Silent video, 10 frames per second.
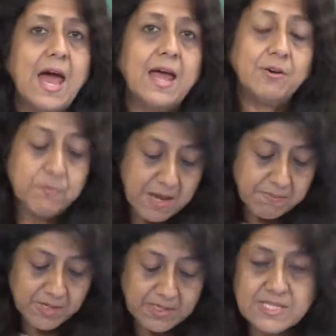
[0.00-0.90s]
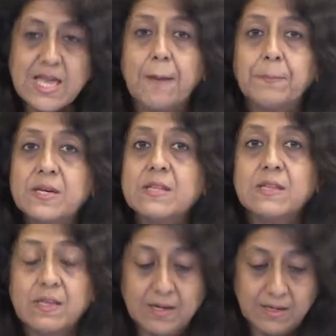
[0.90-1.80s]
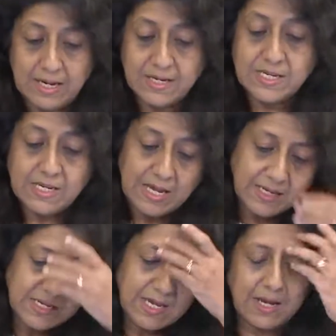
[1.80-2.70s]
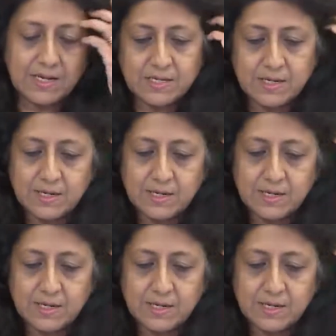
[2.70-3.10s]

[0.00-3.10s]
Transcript: And remember, this happened in the year 1888.